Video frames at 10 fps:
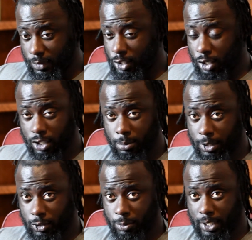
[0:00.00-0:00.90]
you're going to
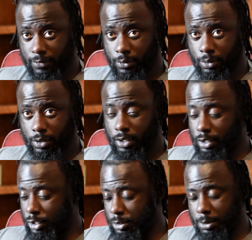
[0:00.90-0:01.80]
be respectful,
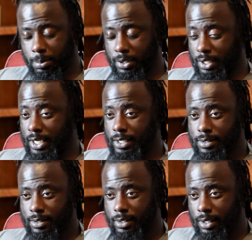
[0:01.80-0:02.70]
you're going to be
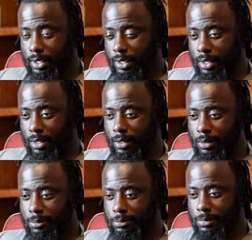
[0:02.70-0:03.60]
polite,
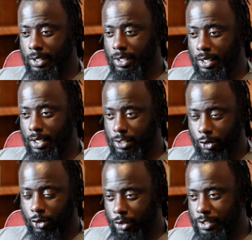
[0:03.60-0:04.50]
and
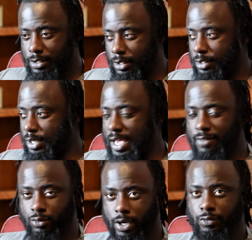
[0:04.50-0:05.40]
you're going to
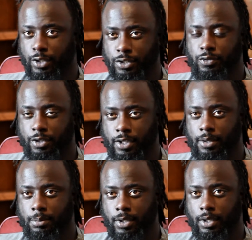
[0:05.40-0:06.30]
have reverence for
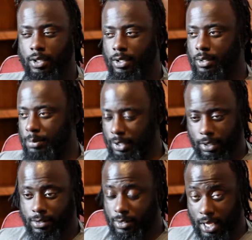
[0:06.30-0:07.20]
them
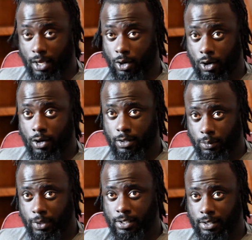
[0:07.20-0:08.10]
because they are
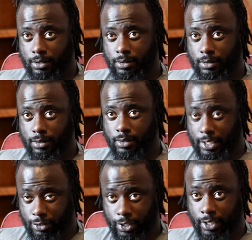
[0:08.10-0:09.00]
the reason
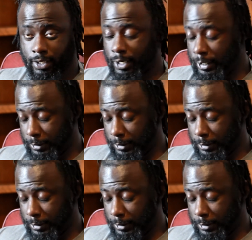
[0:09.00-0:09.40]
that you're here.